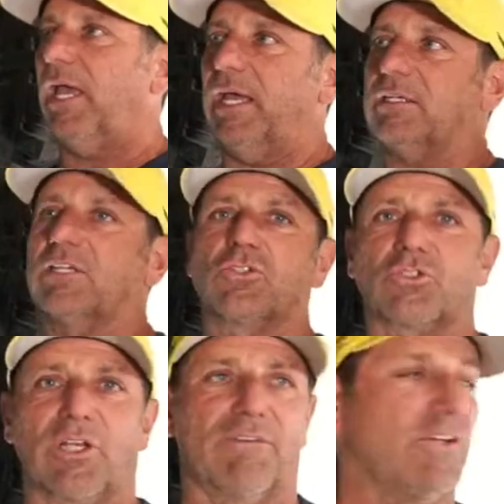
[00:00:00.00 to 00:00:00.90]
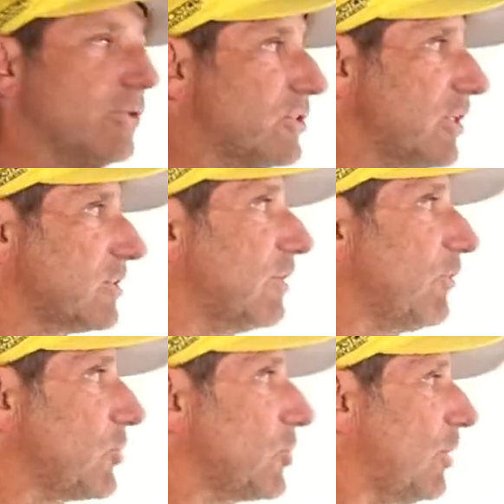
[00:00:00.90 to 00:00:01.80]
and get yourself into a 60
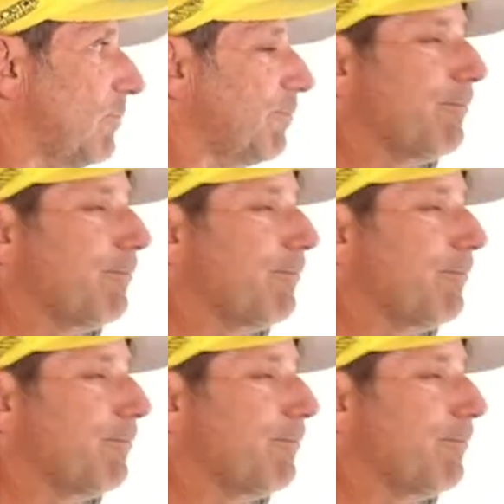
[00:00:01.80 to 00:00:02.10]
for sure.